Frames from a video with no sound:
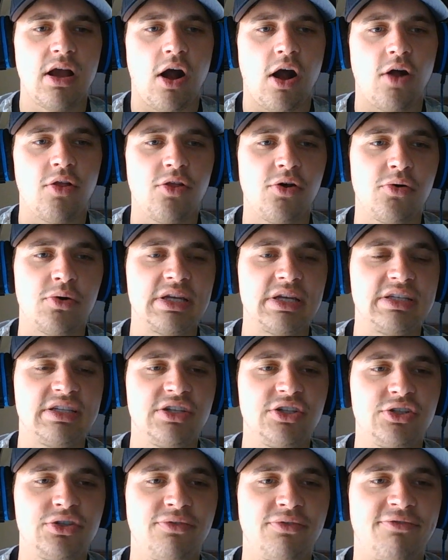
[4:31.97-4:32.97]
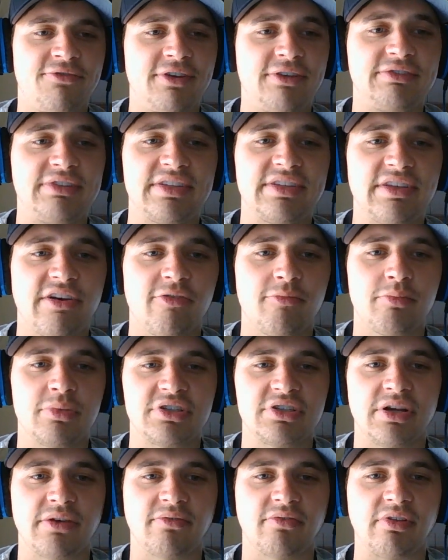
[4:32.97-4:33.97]
Although he did shoot
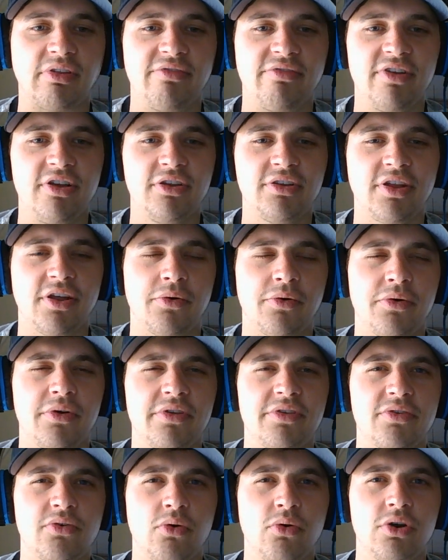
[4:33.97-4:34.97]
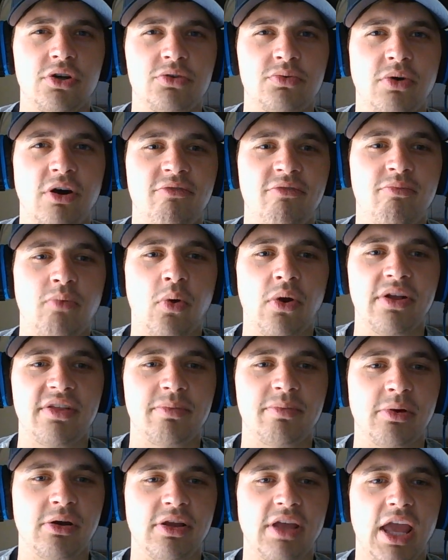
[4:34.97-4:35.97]
57% from the field, he only scored 12 points
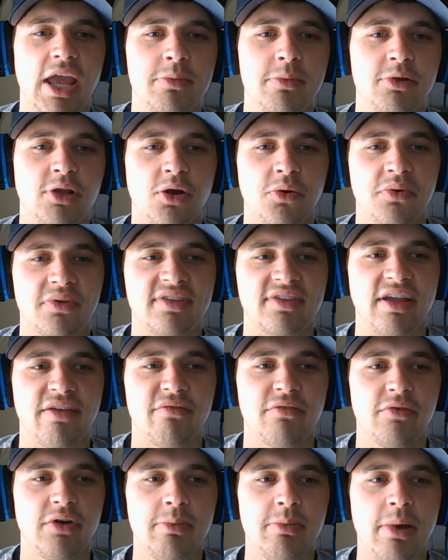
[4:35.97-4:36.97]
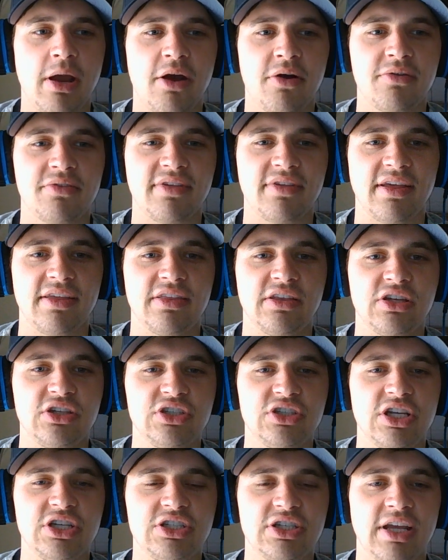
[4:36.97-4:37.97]
per game along with 7 rebounds. And then
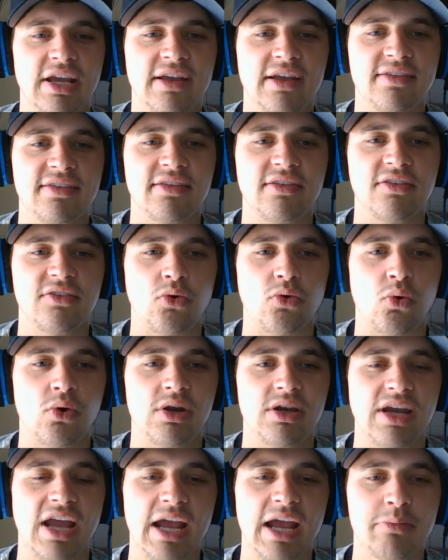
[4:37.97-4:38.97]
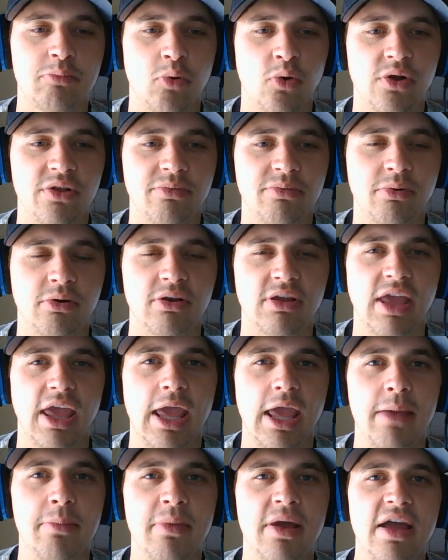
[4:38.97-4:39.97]
J.J. Hickson scored 9 points per
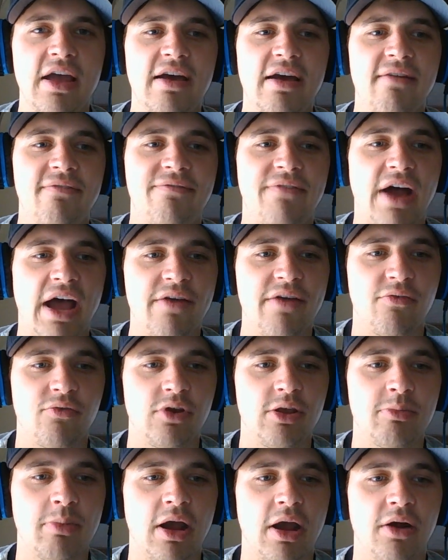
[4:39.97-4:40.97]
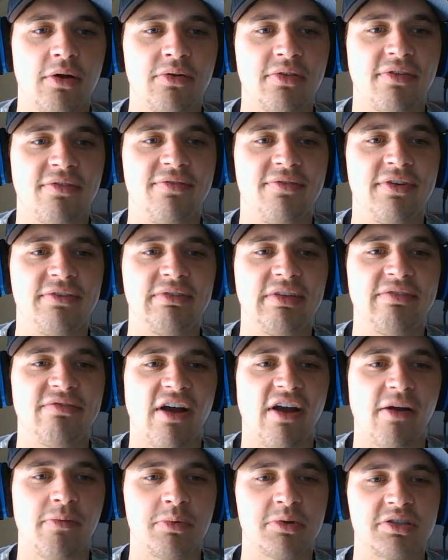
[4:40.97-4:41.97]
game, 5 rebounds,
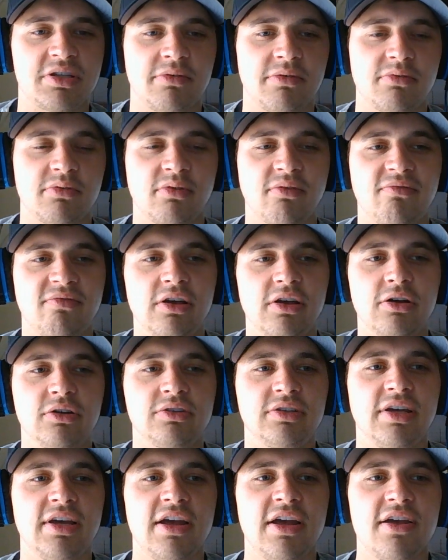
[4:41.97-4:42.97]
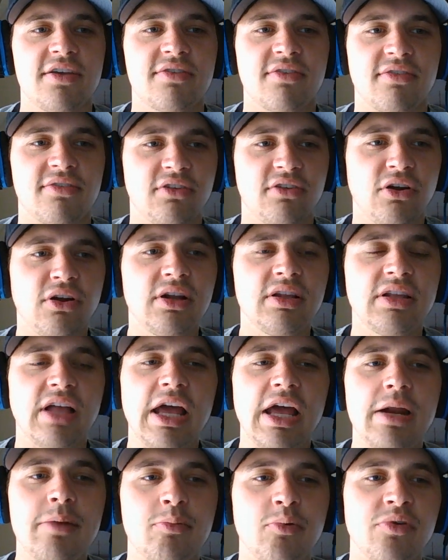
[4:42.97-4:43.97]
55% from the field. So the starting
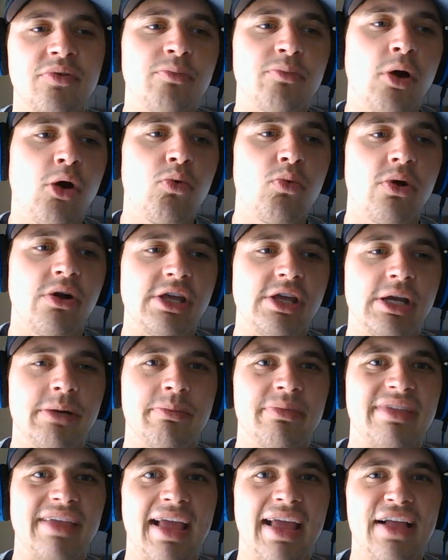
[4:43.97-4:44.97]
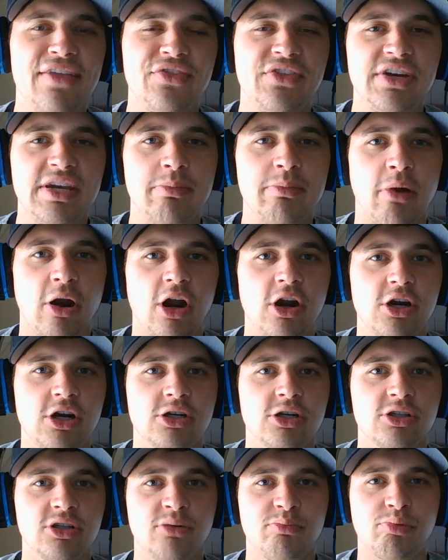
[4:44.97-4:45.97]
lineup was Mo Williams, Anthony
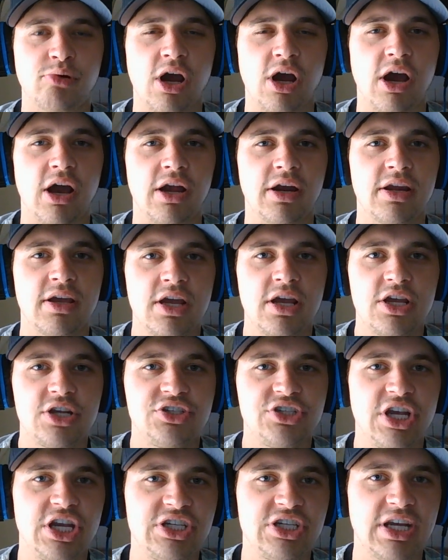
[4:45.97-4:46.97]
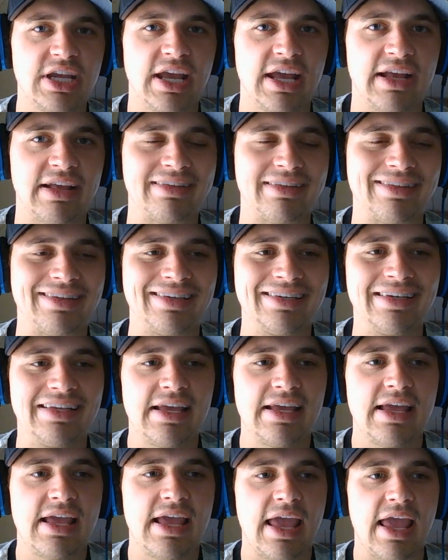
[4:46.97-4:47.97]
Parker, LeBron, J.J. Hickson,
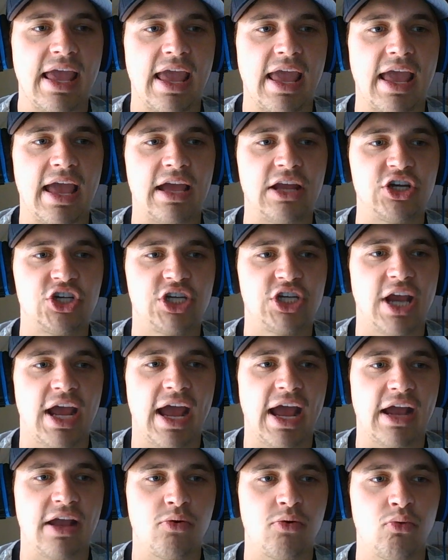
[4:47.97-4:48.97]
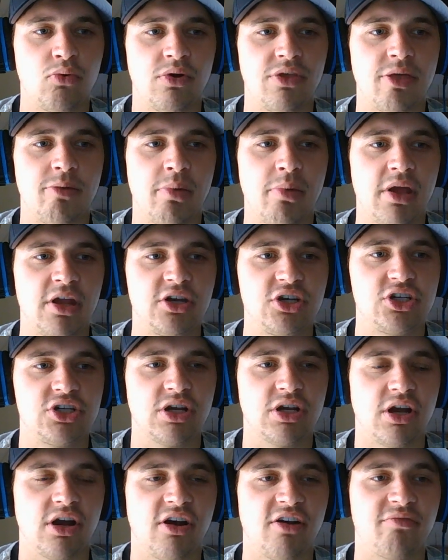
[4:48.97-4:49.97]
and Shaq, with a bench
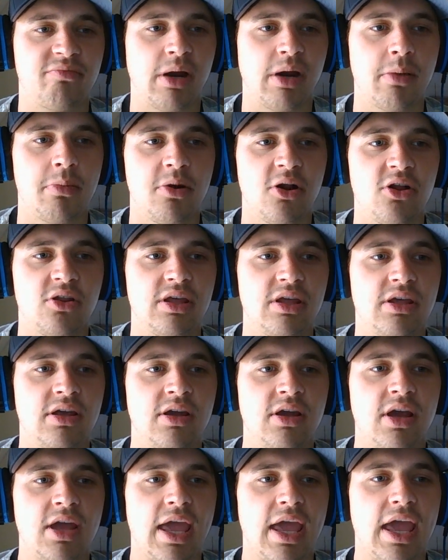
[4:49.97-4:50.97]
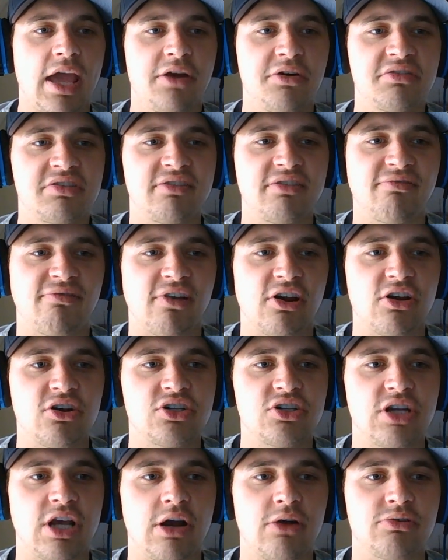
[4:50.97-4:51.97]
of primarily Anderson
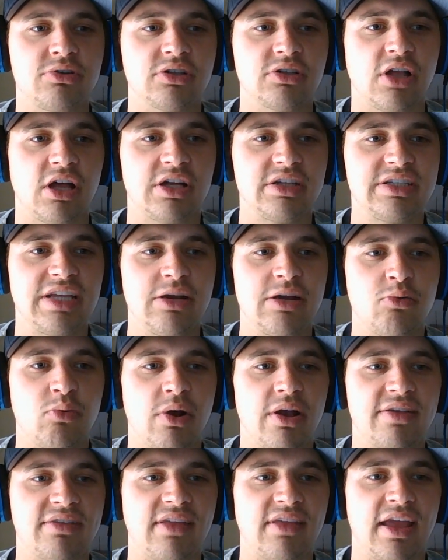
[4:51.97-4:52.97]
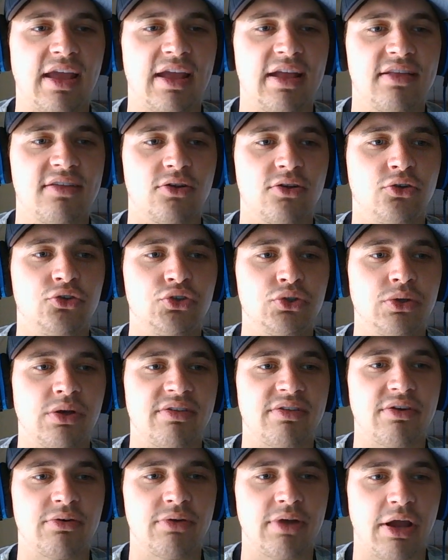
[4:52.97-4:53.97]
Varejao, Delonte West, and
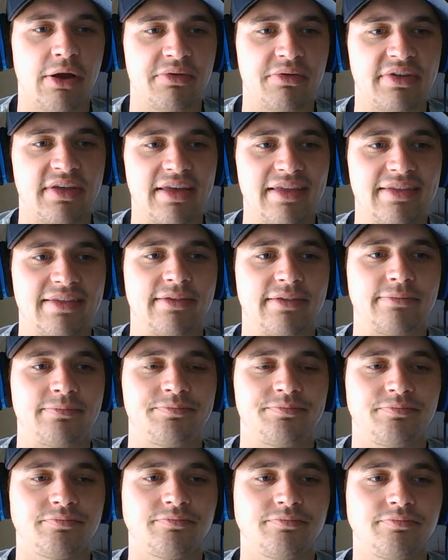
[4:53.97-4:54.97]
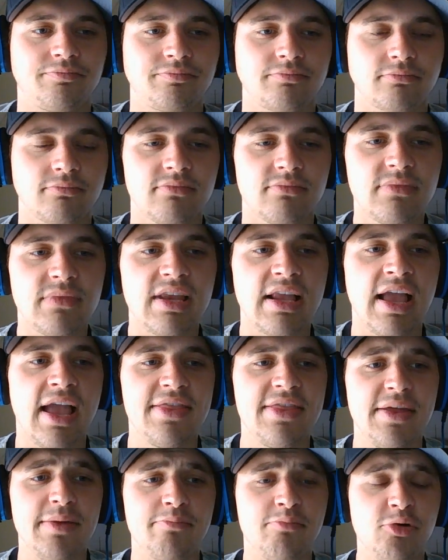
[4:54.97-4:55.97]
Zildjunas Ilgauskas.
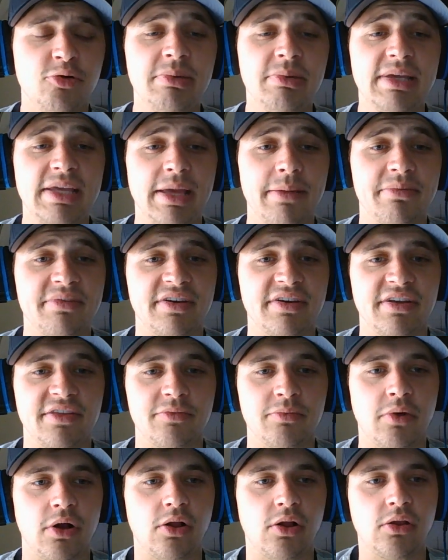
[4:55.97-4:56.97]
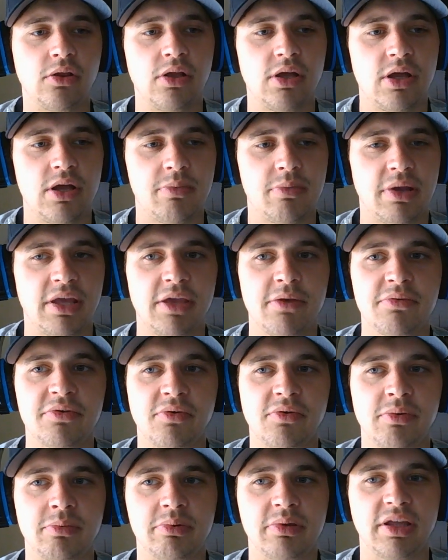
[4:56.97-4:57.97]
And then Booby Gibson as well, but he was
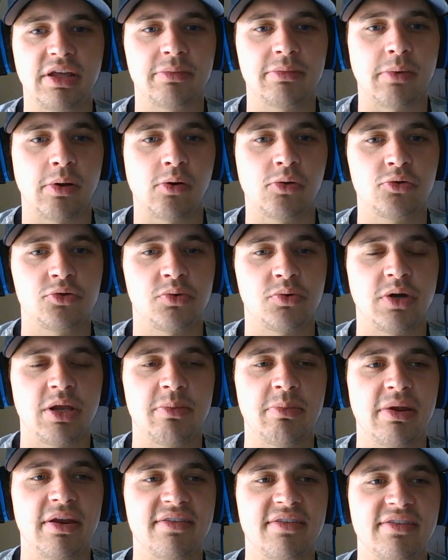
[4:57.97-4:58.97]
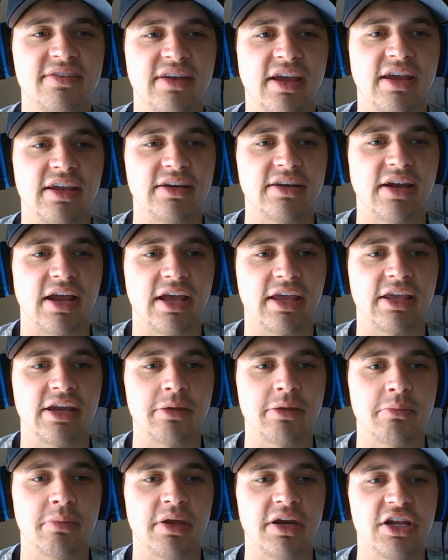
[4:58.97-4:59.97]
only playing around 20 minutes a night and not
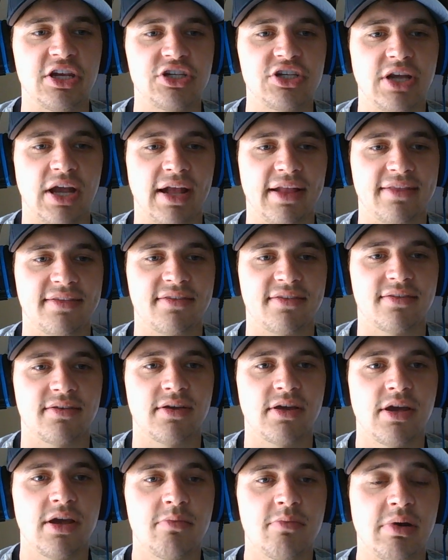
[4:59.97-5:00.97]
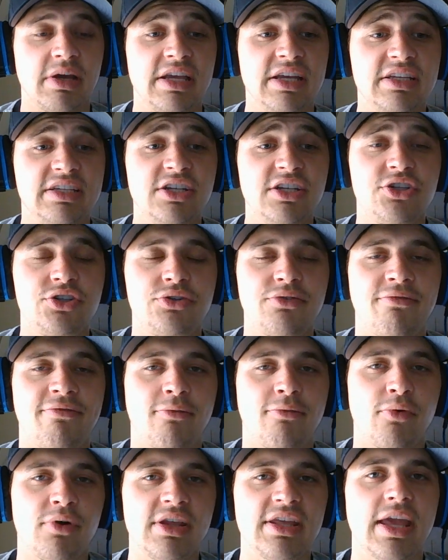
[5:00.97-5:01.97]
getting many shots. but he did shoot
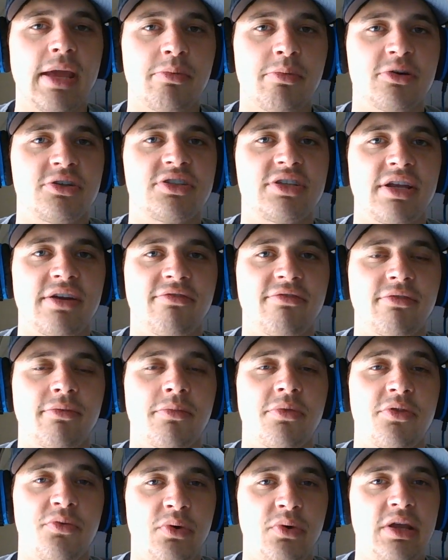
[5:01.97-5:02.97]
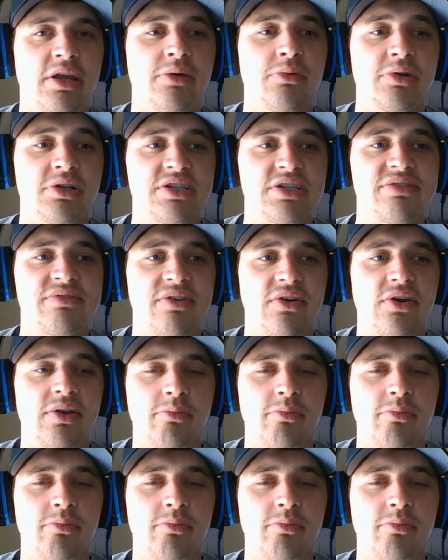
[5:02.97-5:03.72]
48% from three, which is very